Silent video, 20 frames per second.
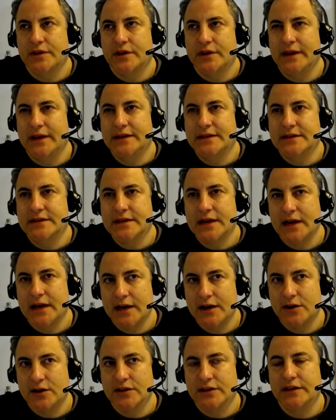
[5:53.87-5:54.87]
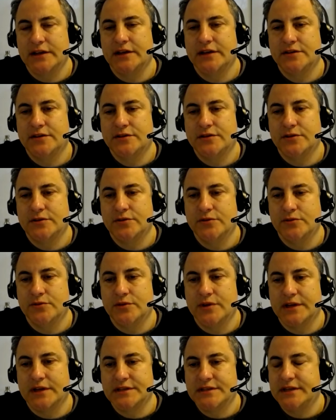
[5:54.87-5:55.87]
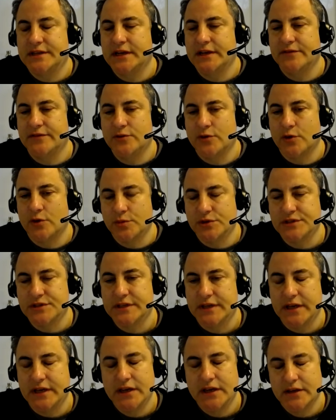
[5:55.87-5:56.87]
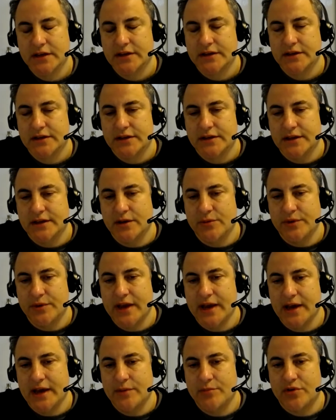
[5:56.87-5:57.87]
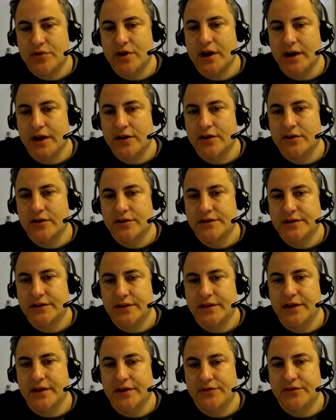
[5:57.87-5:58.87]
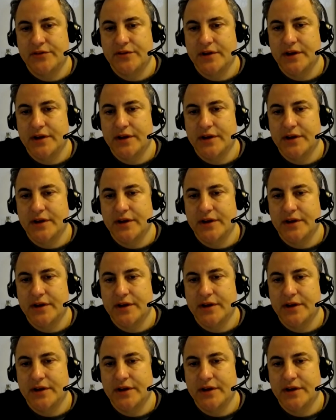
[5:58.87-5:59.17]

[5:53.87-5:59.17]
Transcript: entirely to a state of normalcy that we had prior to this.